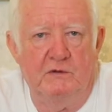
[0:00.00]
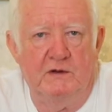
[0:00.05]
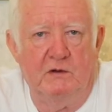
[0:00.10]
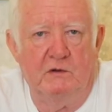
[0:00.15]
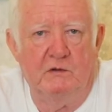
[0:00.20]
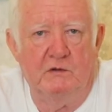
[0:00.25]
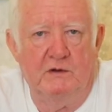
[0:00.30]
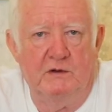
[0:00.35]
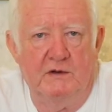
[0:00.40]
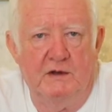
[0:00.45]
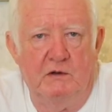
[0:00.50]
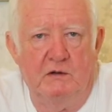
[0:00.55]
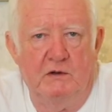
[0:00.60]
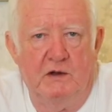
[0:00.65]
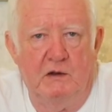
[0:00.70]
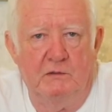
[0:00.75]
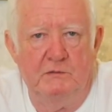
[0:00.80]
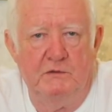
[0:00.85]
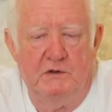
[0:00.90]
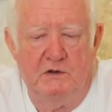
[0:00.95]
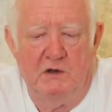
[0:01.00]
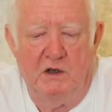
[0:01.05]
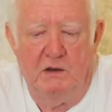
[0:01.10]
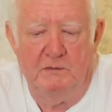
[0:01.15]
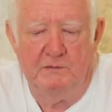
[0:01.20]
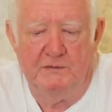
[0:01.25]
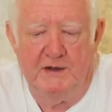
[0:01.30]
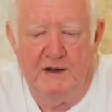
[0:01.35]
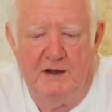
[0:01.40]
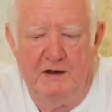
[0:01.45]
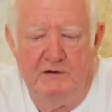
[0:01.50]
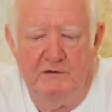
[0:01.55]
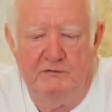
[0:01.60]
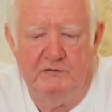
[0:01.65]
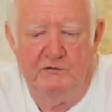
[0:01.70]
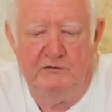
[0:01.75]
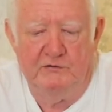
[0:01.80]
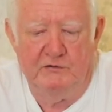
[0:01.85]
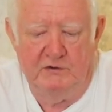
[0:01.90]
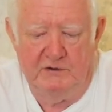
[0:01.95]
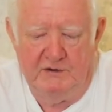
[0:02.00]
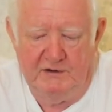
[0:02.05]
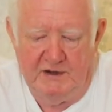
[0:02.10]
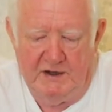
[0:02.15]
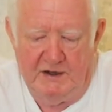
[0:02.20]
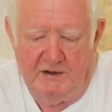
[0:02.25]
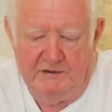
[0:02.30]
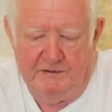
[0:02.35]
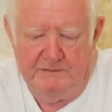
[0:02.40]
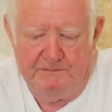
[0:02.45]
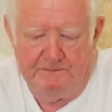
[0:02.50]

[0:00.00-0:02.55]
That will help you calm down as you study that.